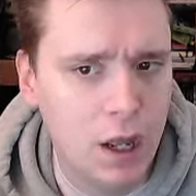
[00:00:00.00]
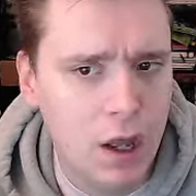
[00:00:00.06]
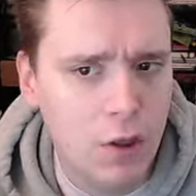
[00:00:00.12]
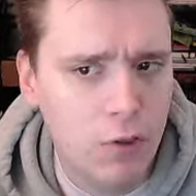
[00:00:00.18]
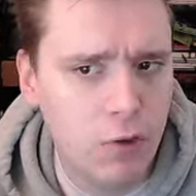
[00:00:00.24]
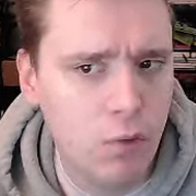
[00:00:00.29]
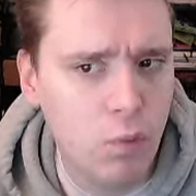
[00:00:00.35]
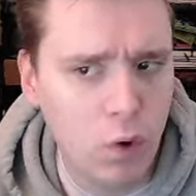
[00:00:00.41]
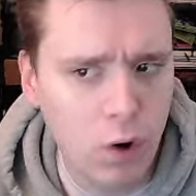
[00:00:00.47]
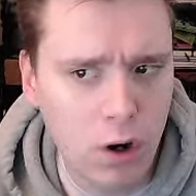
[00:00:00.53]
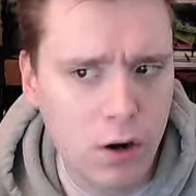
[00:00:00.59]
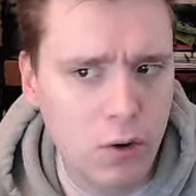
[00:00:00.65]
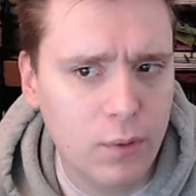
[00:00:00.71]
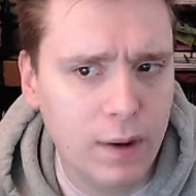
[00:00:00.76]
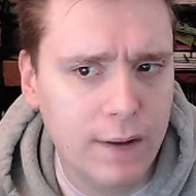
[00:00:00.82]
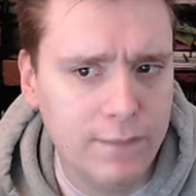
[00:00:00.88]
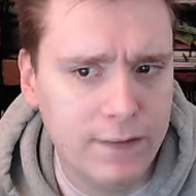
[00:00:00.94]
the word
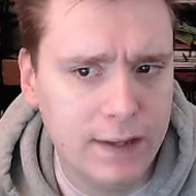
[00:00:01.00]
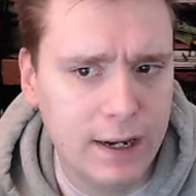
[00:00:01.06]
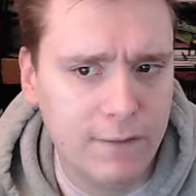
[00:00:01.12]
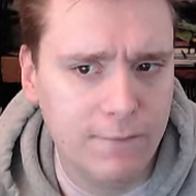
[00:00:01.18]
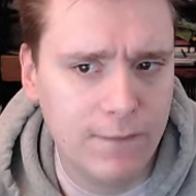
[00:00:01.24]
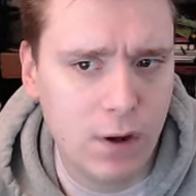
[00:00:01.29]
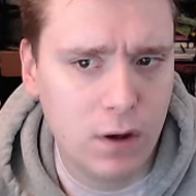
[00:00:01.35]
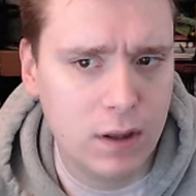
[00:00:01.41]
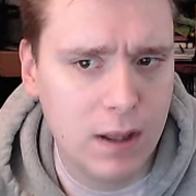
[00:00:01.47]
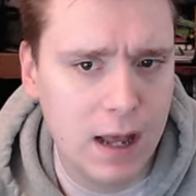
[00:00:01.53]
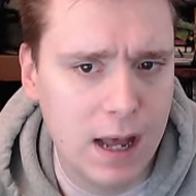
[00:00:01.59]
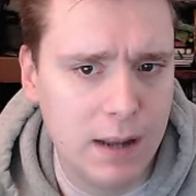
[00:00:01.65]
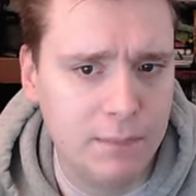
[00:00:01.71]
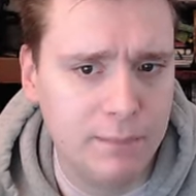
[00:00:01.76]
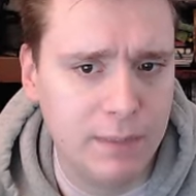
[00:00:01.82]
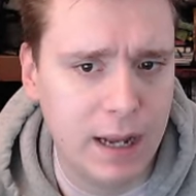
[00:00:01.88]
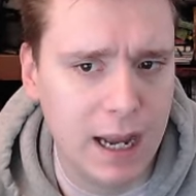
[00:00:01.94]
around the NFL
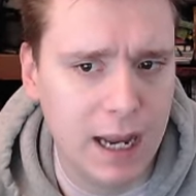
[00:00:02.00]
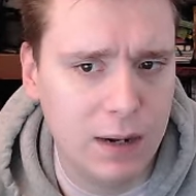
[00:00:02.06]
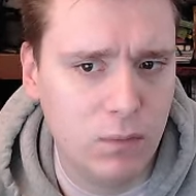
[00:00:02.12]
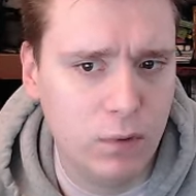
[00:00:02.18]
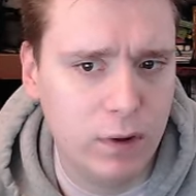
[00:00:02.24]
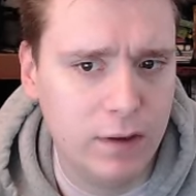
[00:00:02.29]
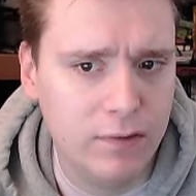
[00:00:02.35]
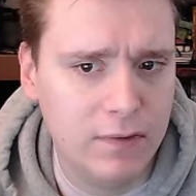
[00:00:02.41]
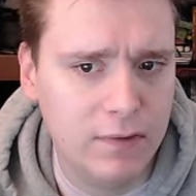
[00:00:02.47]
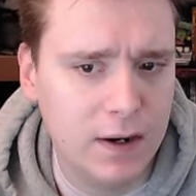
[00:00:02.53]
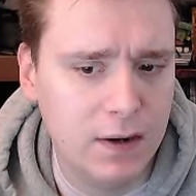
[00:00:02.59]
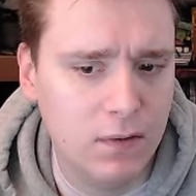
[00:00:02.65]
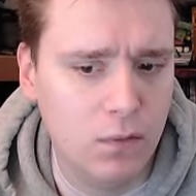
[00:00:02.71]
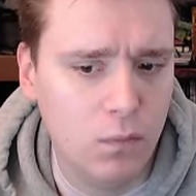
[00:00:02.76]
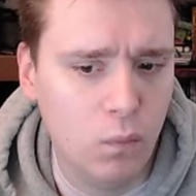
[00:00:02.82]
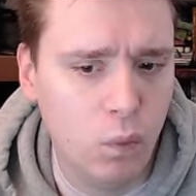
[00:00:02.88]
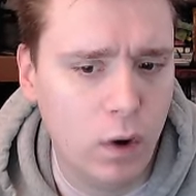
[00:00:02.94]
Combine was
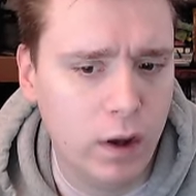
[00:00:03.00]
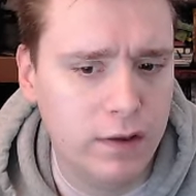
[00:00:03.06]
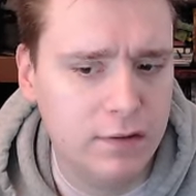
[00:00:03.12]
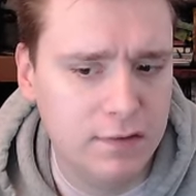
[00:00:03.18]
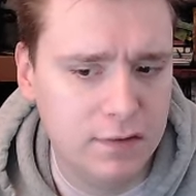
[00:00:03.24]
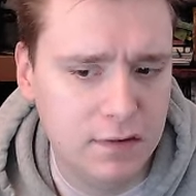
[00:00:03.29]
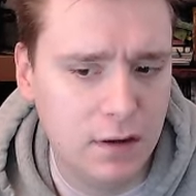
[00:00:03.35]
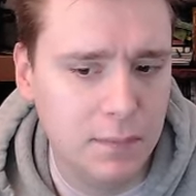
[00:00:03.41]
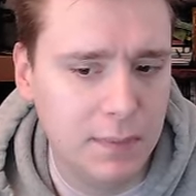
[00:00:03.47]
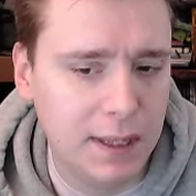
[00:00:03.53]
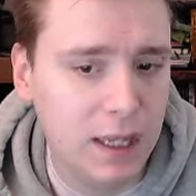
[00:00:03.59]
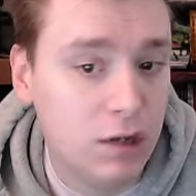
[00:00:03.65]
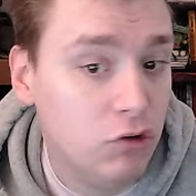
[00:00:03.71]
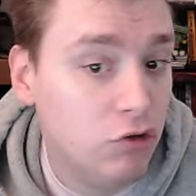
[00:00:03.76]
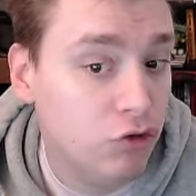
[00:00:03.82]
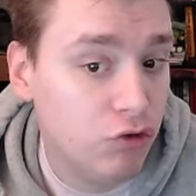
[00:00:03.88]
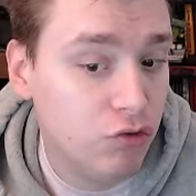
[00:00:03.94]
there was some
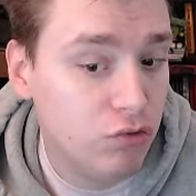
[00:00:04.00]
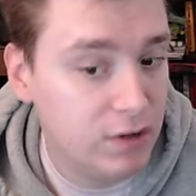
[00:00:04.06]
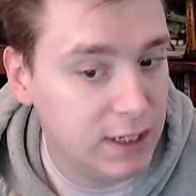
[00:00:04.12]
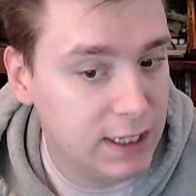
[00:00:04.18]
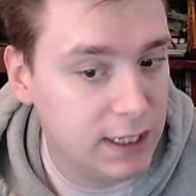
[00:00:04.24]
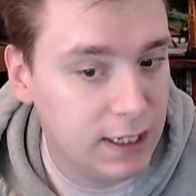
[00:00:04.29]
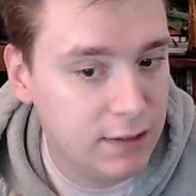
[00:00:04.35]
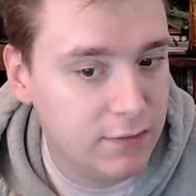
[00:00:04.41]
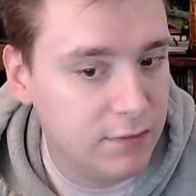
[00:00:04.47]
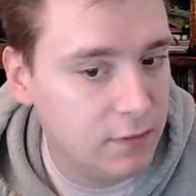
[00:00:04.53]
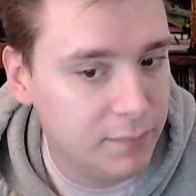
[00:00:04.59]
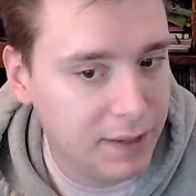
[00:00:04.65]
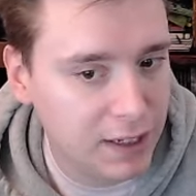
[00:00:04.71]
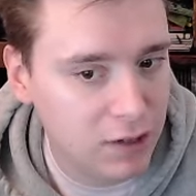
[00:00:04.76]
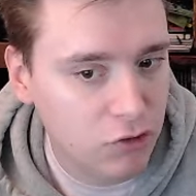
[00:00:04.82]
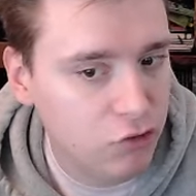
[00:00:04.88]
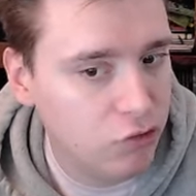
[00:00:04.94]
intrigue, some
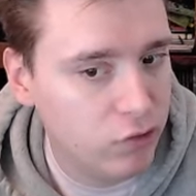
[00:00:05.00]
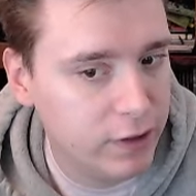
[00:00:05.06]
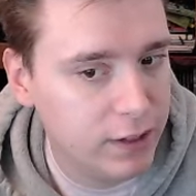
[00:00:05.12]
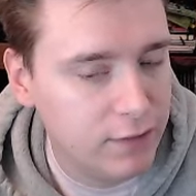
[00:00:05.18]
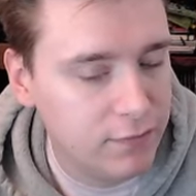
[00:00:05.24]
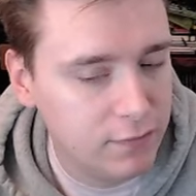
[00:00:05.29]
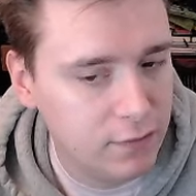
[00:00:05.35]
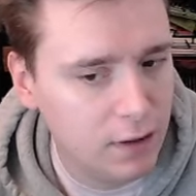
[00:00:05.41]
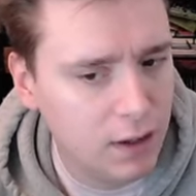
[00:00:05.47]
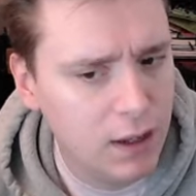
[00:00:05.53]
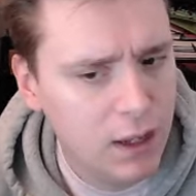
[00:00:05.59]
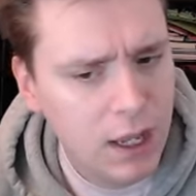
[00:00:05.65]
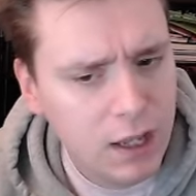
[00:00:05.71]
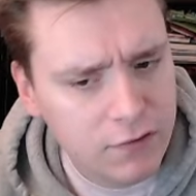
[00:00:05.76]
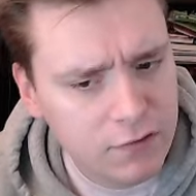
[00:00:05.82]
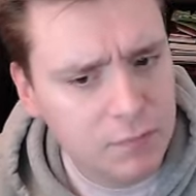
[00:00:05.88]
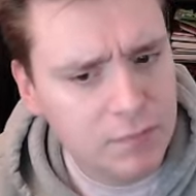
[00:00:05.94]
interest.
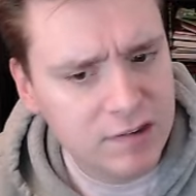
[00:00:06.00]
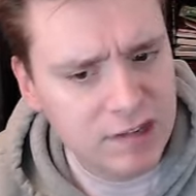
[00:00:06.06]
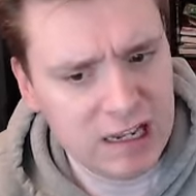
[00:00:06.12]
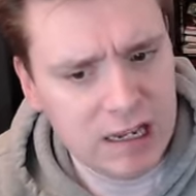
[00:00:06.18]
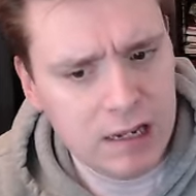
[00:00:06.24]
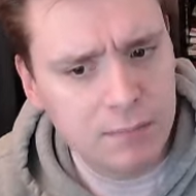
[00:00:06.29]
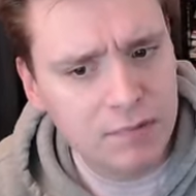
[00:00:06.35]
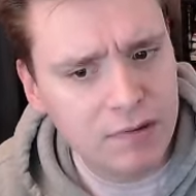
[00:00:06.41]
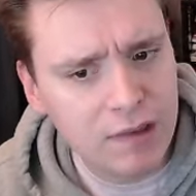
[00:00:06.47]
Some teams